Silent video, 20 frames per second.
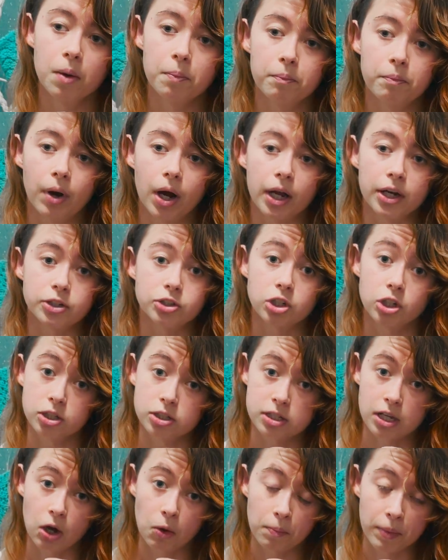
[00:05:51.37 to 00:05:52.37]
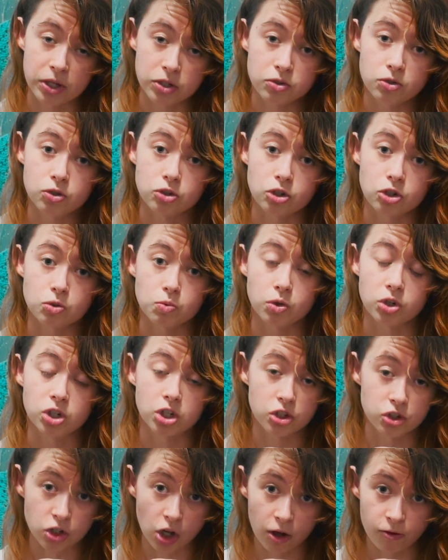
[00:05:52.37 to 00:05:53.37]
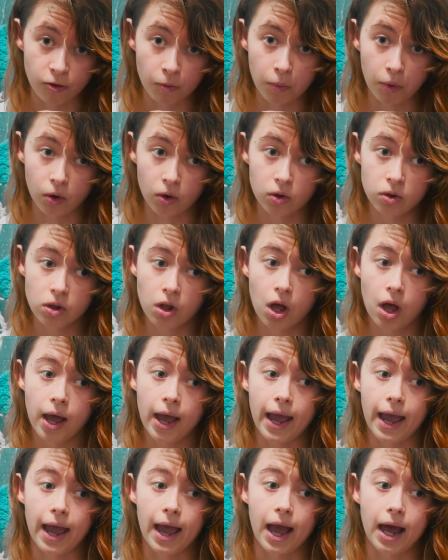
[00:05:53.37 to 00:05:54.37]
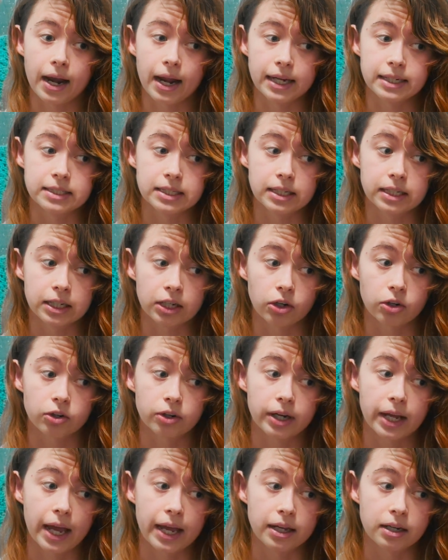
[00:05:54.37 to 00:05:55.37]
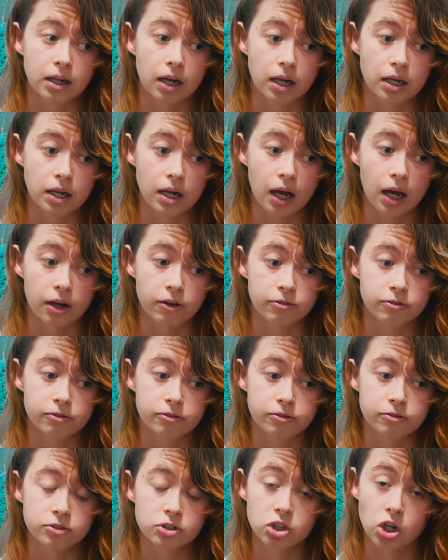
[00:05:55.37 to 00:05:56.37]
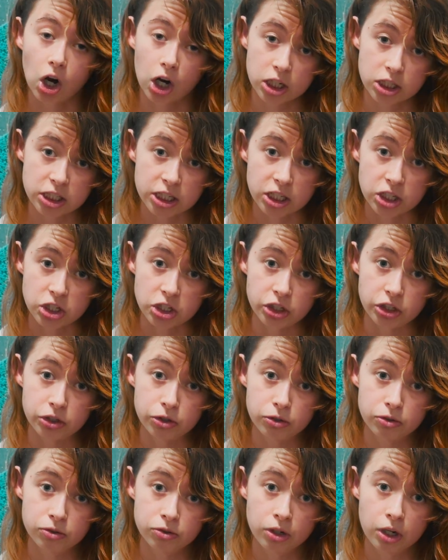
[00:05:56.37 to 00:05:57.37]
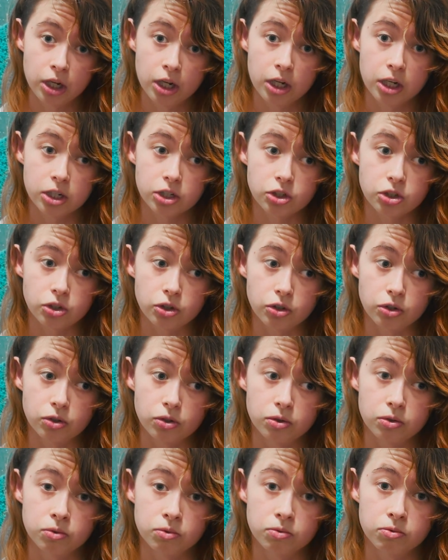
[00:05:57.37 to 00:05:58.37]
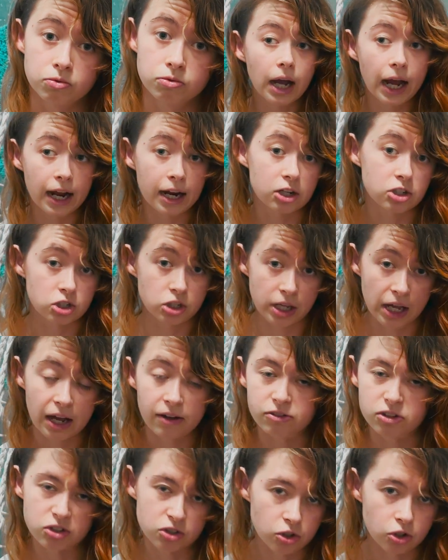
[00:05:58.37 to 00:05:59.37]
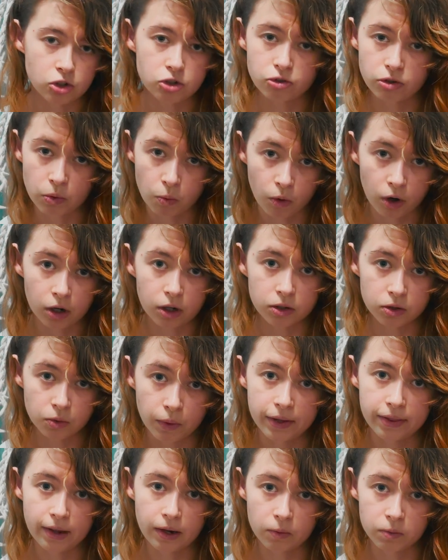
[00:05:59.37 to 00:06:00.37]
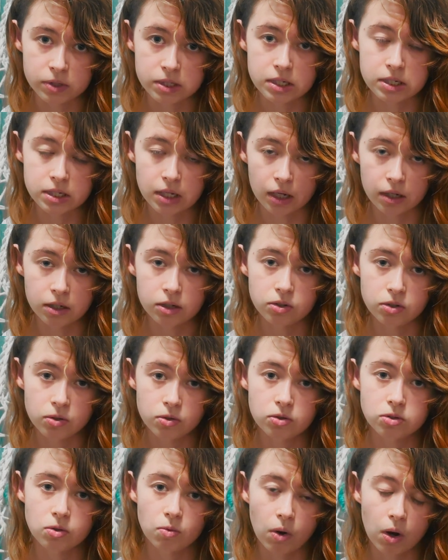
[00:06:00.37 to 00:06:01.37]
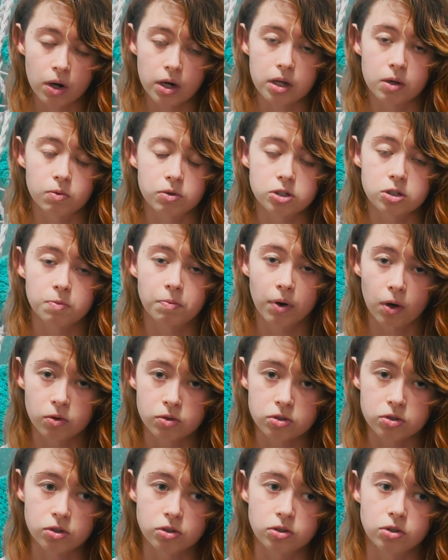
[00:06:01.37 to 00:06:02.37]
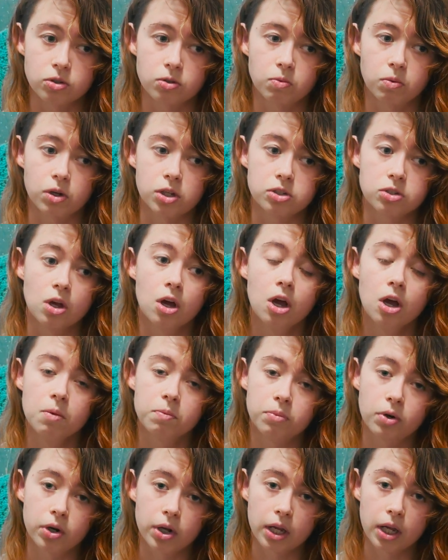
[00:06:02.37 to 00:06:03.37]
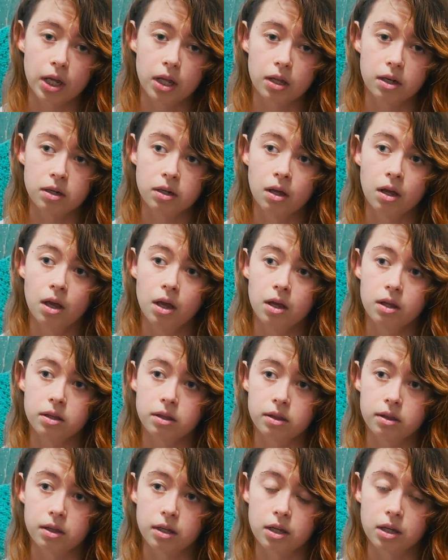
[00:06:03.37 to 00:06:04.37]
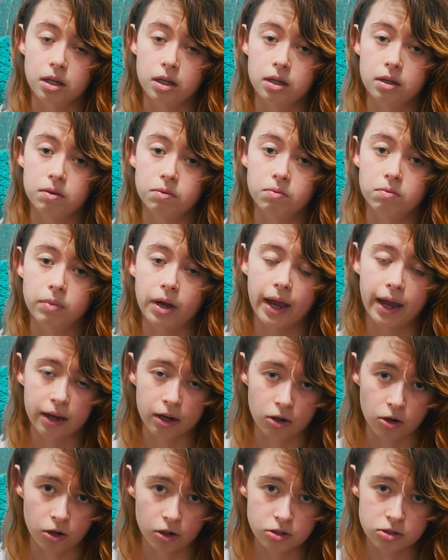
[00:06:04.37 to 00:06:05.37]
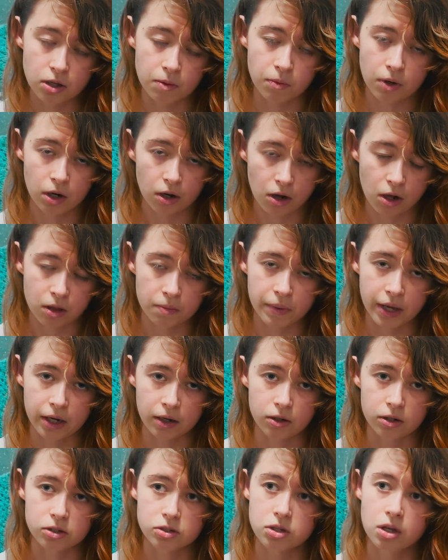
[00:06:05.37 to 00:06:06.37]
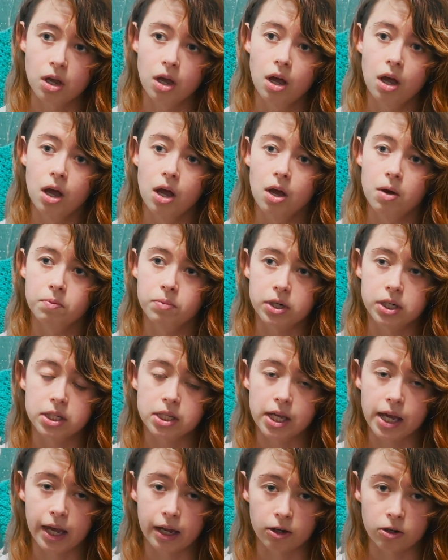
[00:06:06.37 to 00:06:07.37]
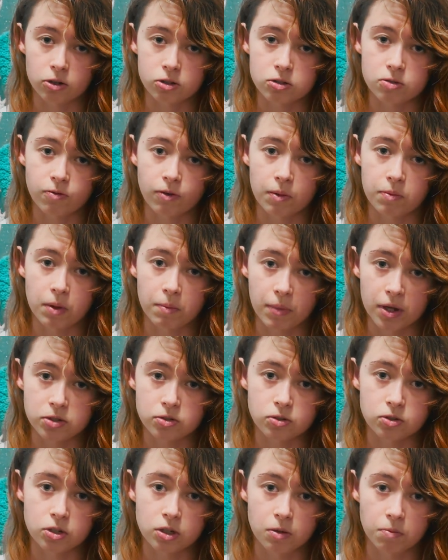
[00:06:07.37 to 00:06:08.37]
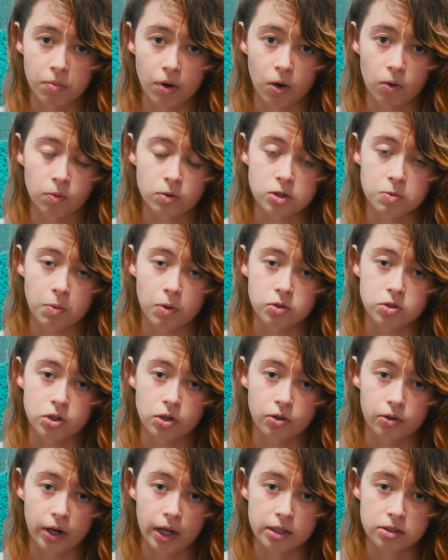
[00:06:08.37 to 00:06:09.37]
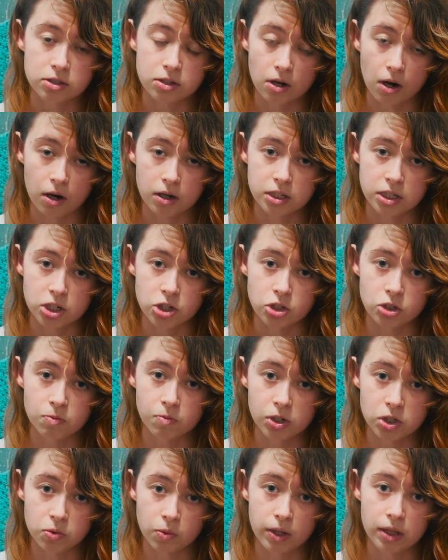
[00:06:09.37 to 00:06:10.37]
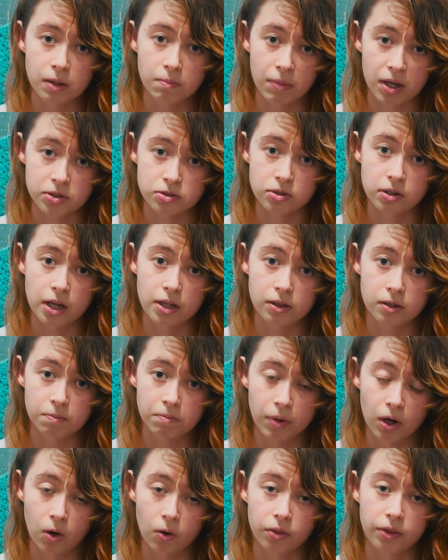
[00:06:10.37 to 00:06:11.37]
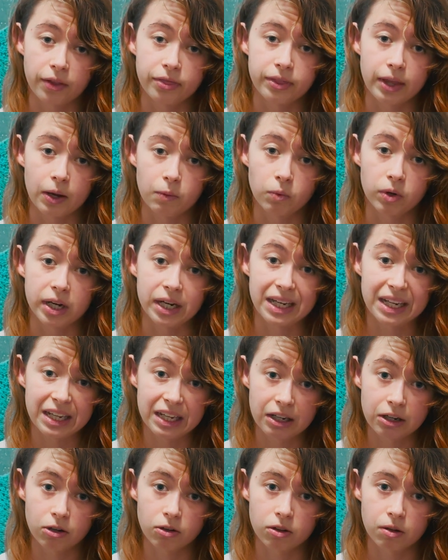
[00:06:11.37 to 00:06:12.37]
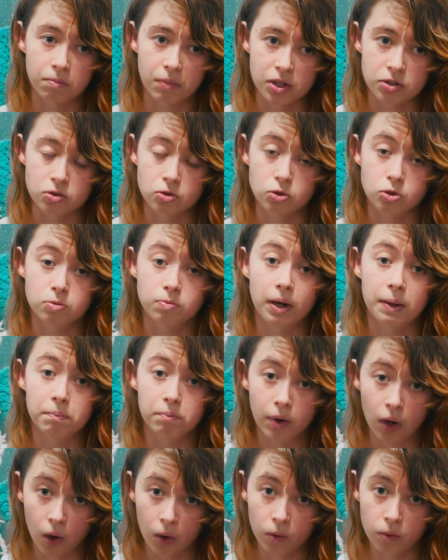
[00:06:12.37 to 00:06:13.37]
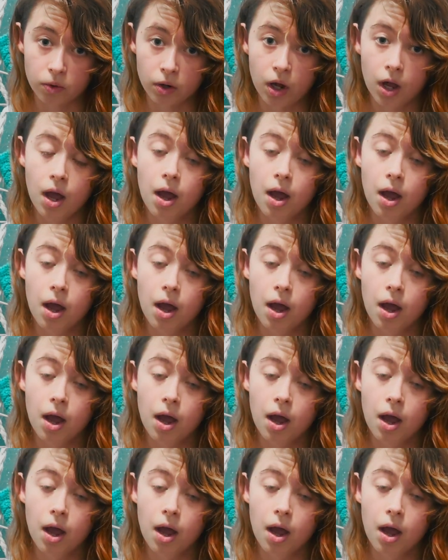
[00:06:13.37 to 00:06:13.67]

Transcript: But turns out my sutures were dissolvable and I didn't create enough scar tissue to actually have the surgery work that it was intended to. So what it was supposed to do was putting in the anchors, I'm going to call them anchors, putting the anchors from the muscle to the bone was supposed to create scar tissue between the muscle and the bone that then would adhere the muscle to my bone.